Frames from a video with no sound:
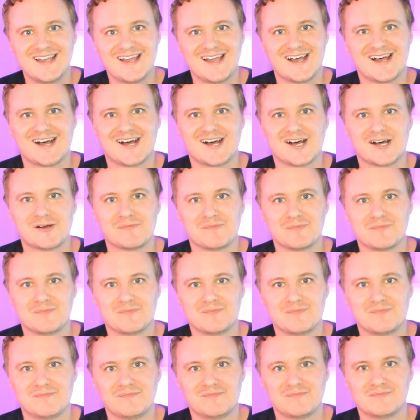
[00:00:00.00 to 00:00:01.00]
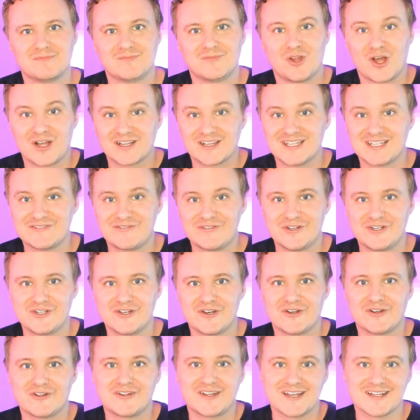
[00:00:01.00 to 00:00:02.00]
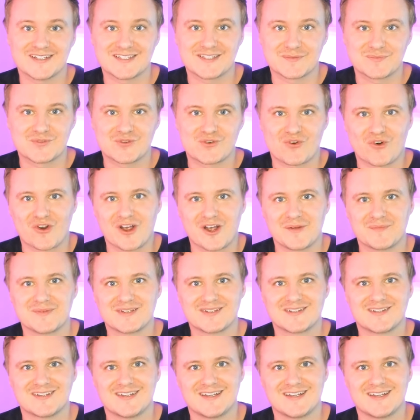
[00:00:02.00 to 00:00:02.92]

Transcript: Um, like this video, get subscribed,